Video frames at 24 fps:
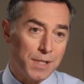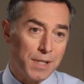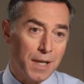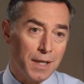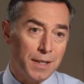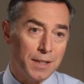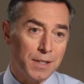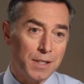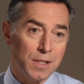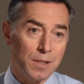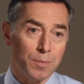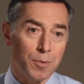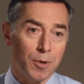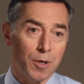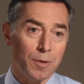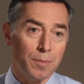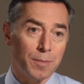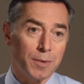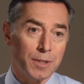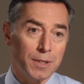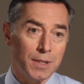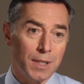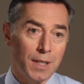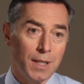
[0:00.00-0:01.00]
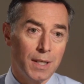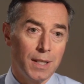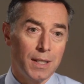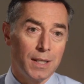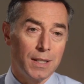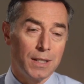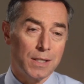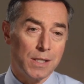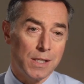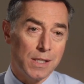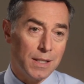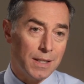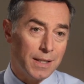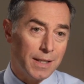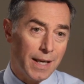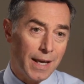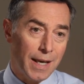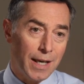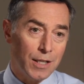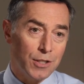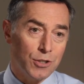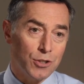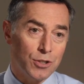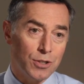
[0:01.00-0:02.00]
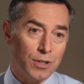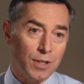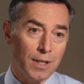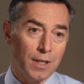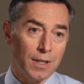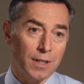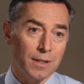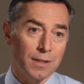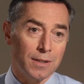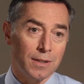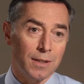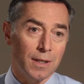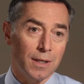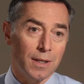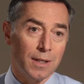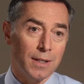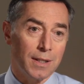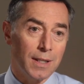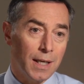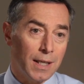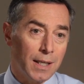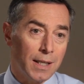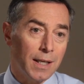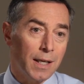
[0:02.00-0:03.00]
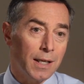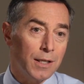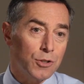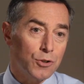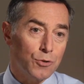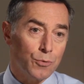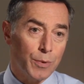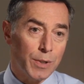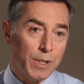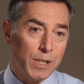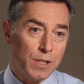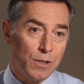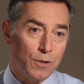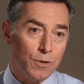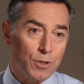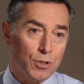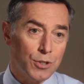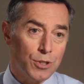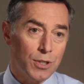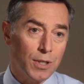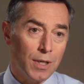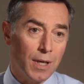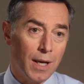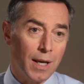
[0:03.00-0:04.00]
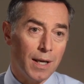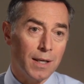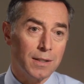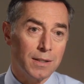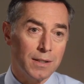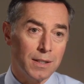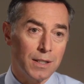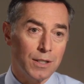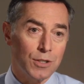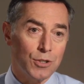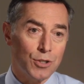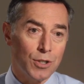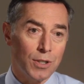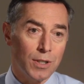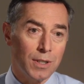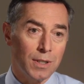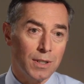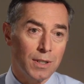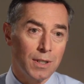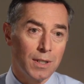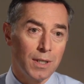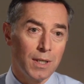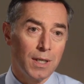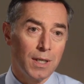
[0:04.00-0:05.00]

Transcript: Science Department is engaged in uh, cutting-edge research and teaching